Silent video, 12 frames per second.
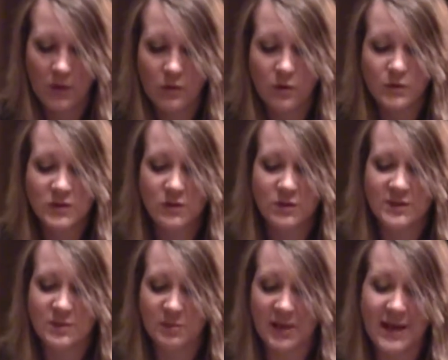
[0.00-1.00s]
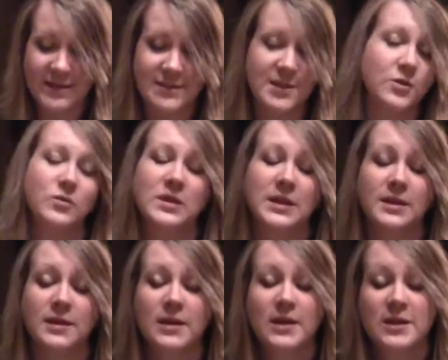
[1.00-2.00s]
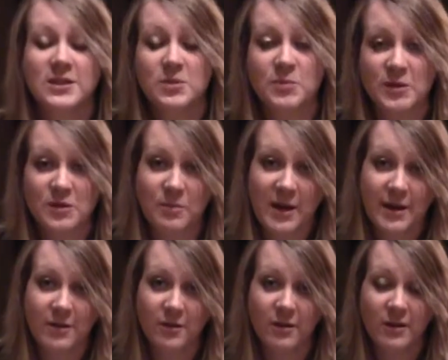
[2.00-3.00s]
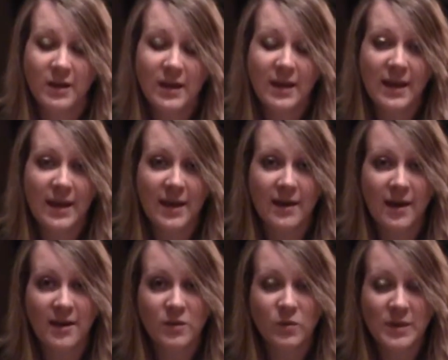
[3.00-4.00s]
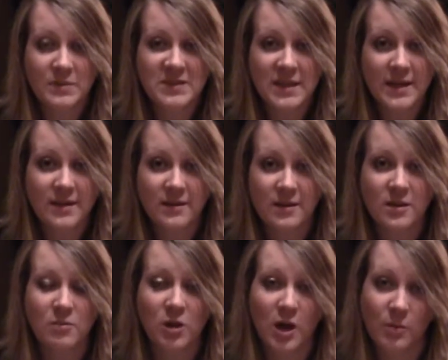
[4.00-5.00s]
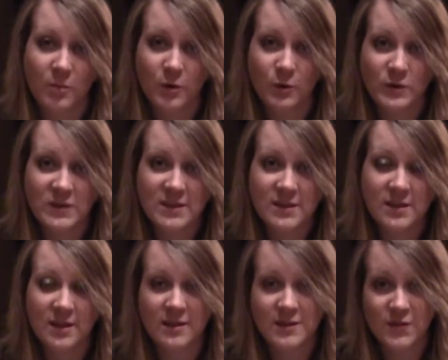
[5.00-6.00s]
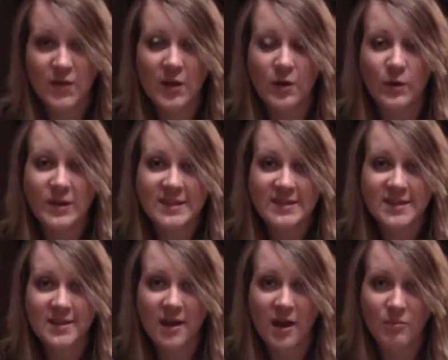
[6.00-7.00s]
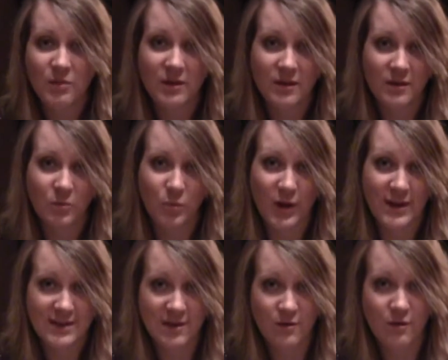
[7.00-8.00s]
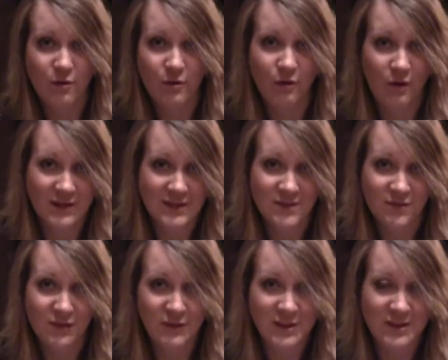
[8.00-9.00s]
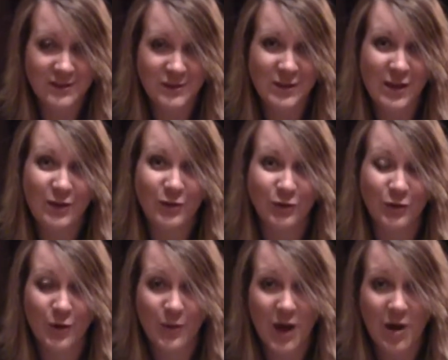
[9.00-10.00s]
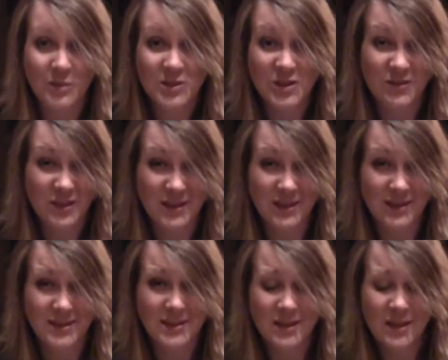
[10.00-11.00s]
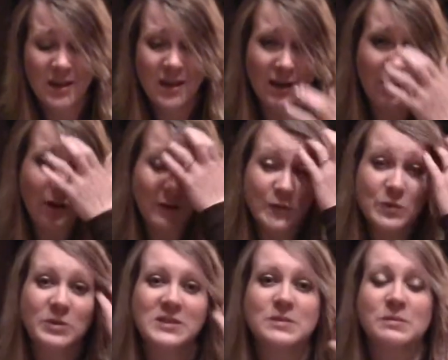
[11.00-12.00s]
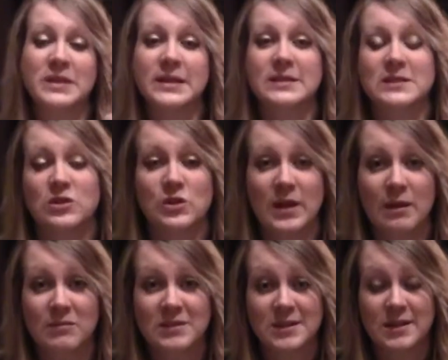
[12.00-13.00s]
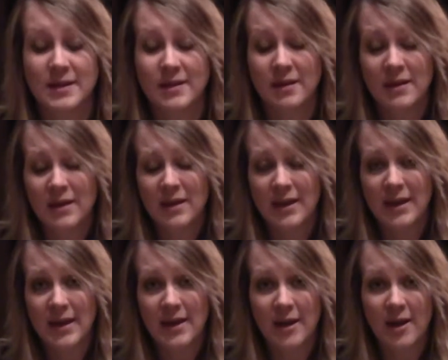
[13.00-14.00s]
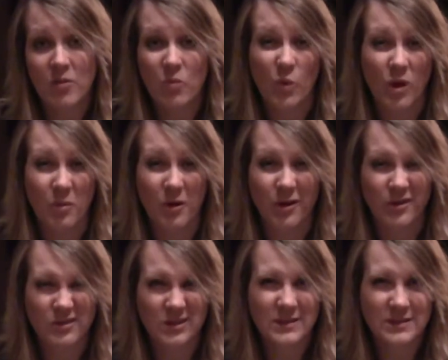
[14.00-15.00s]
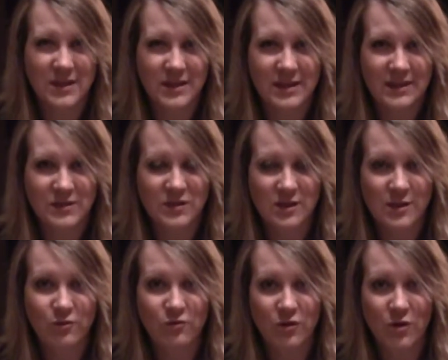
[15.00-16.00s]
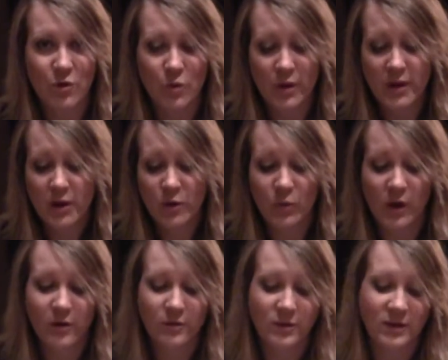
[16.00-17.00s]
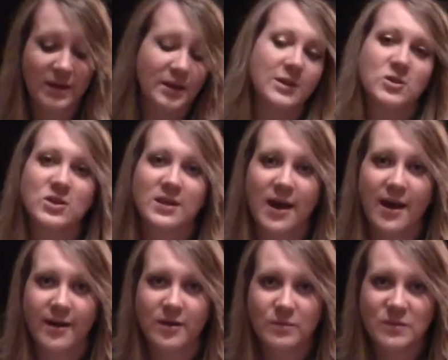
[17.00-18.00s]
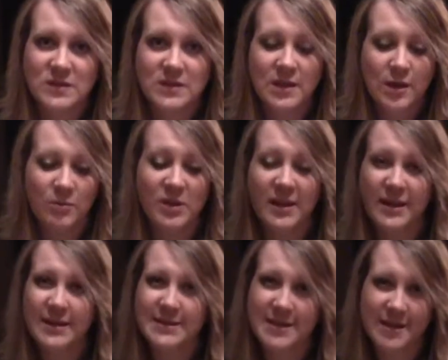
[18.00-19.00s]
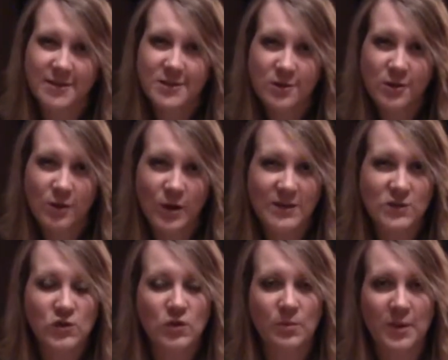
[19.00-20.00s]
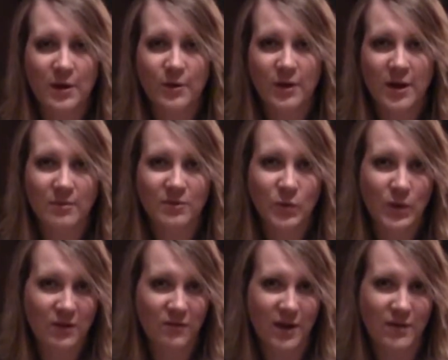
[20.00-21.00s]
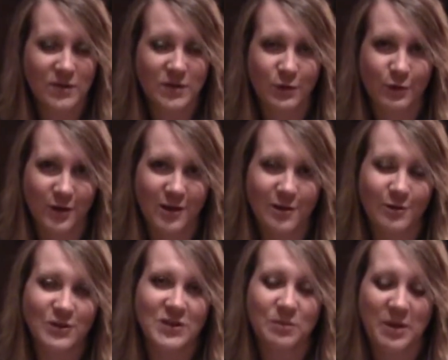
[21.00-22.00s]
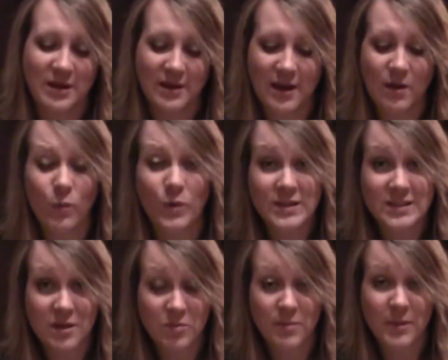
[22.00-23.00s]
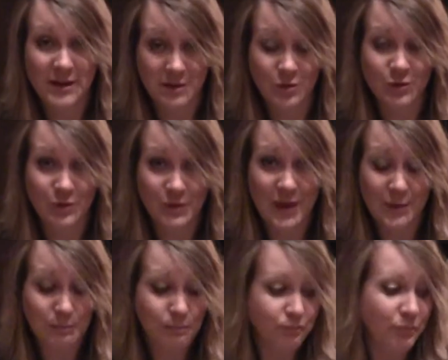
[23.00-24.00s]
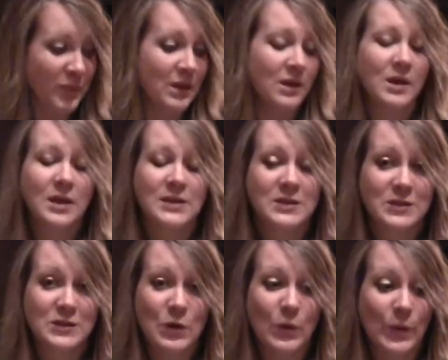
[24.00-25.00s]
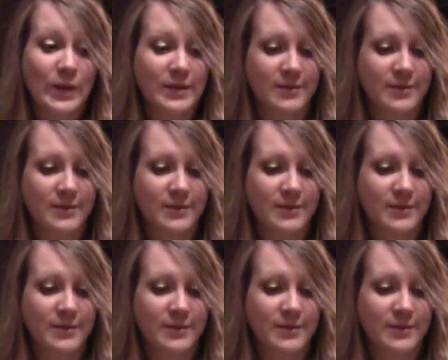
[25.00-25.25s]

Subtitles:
those are the supplies that you need to build a binder. And on the website, in the blog post that this video is in, I'm going to break down all the costs of everything so that you'll know how much everything is. And I'll also put some links to Amazon and Walmart and things like that so that you know where you can get each of the items. But like I said, it's going to cost you about $25 to $30 depending on what type of binder you get. So